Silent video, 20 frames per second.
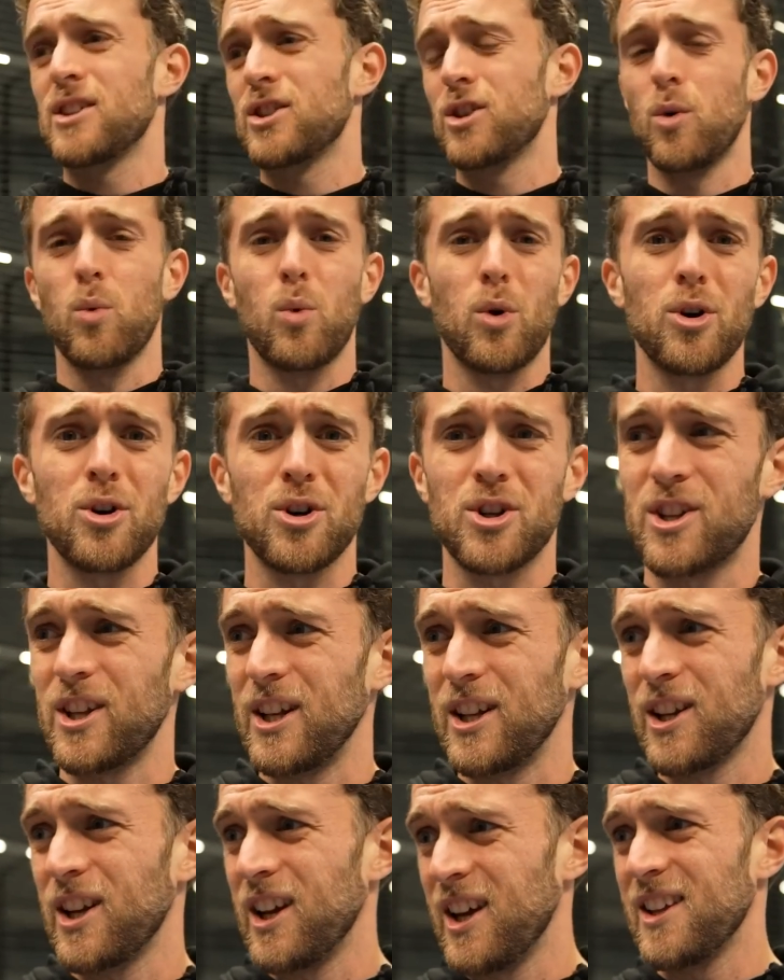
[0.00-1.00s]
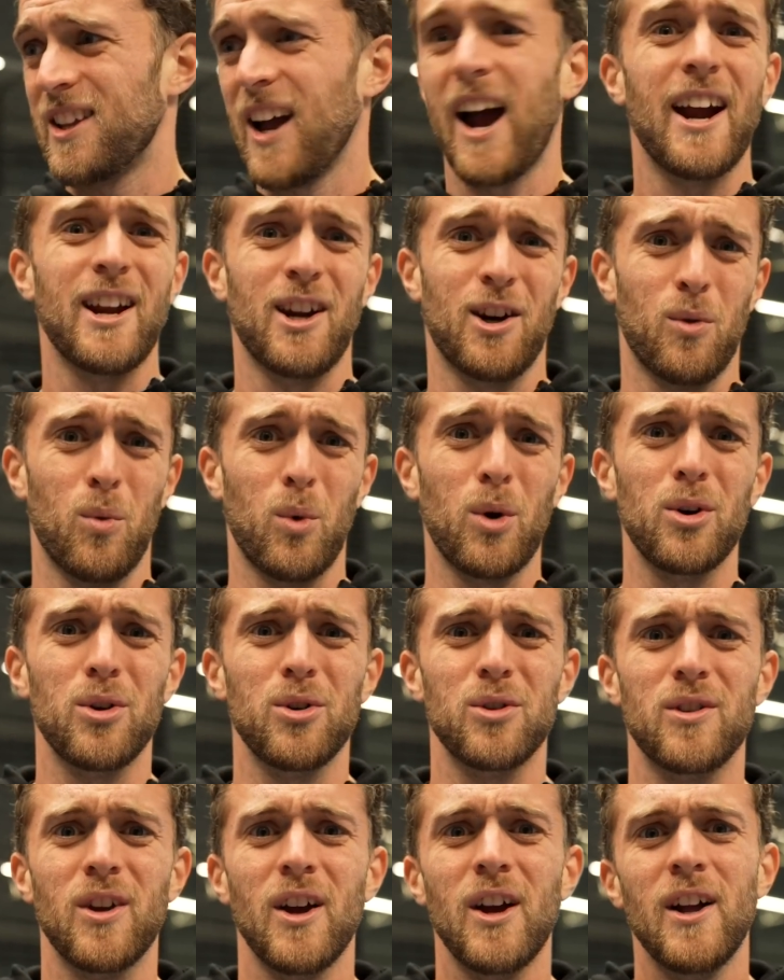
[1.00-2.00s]
is the worst in the entire
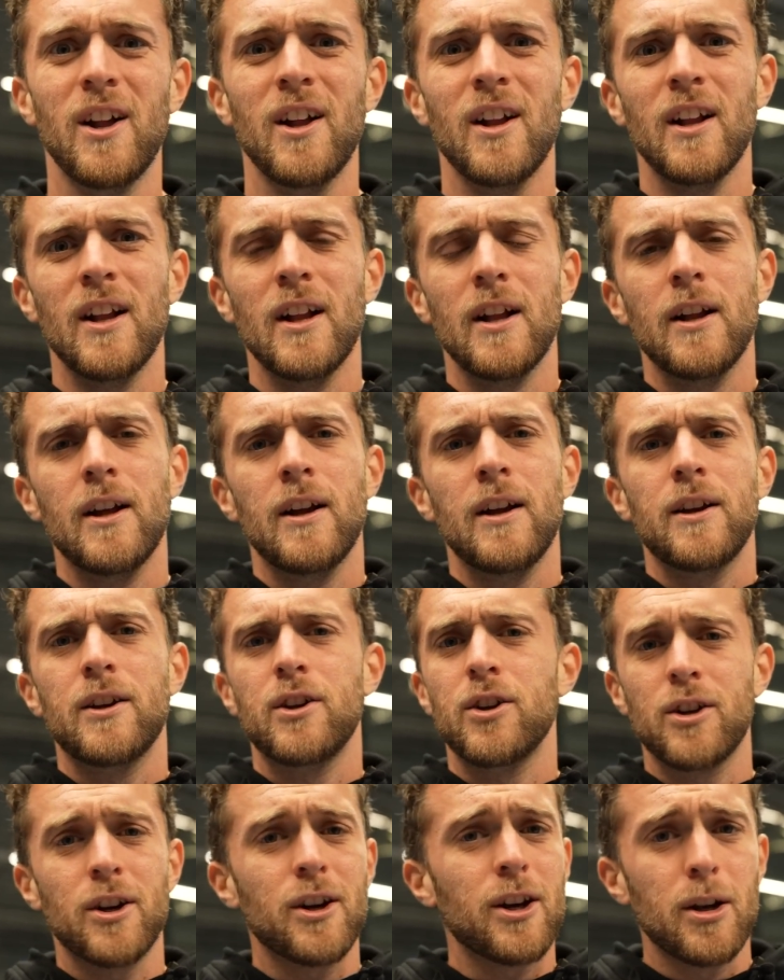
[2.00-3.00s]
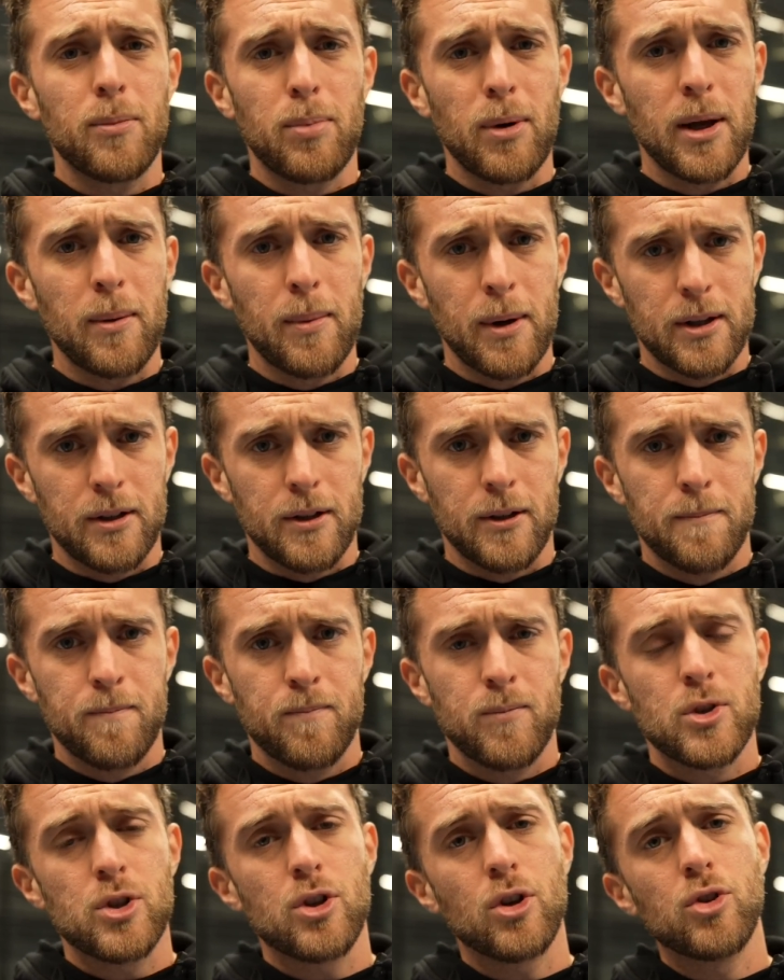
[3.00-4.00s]
world. You're not gonna play better.
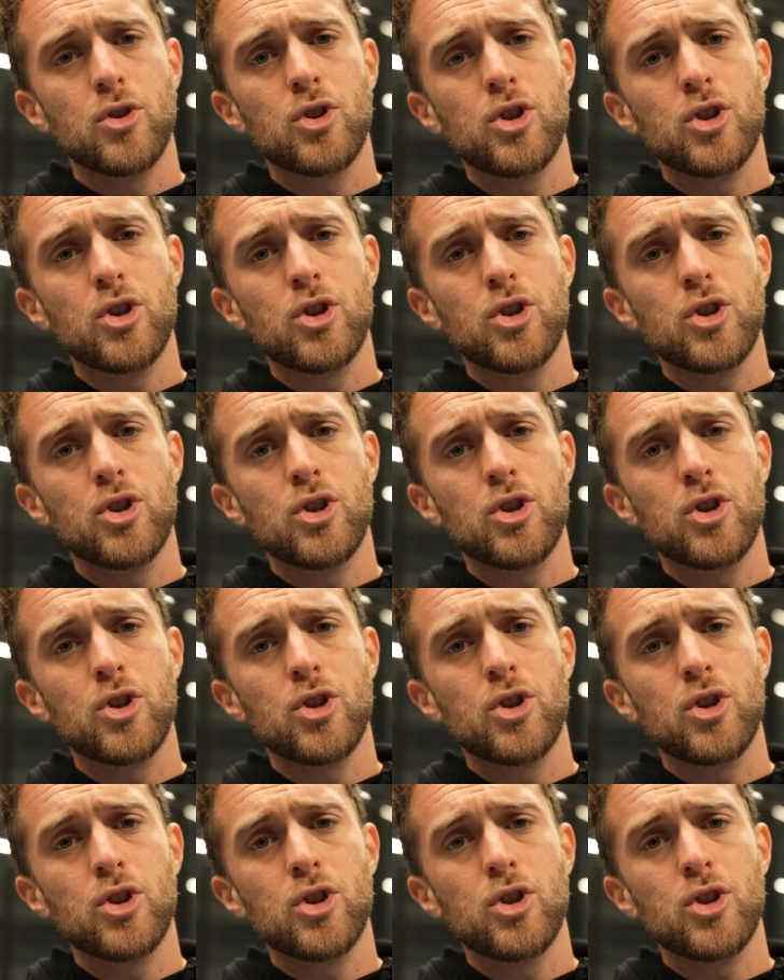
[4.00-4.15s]
So